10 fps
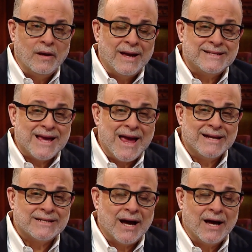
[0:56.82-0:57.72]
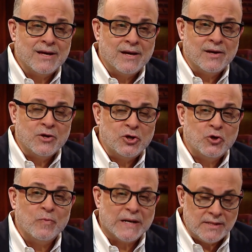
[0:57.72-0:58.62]
It's
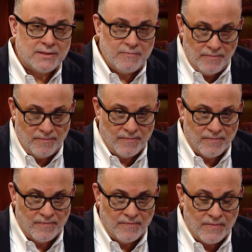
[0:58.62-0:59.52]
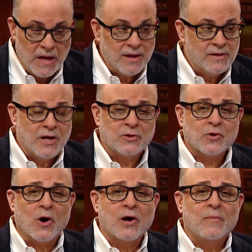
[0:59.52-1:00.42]
anti-humanism. They
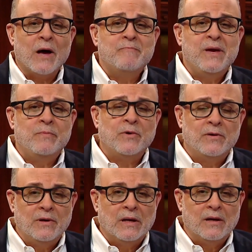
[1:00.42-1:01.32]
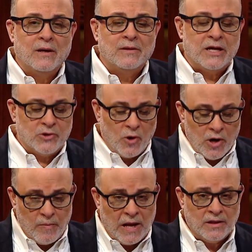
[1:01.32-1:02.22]
talk about people, they
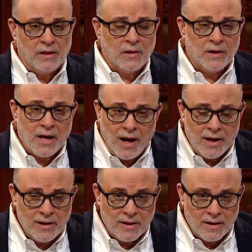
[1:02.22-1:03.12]
talk about the little guy,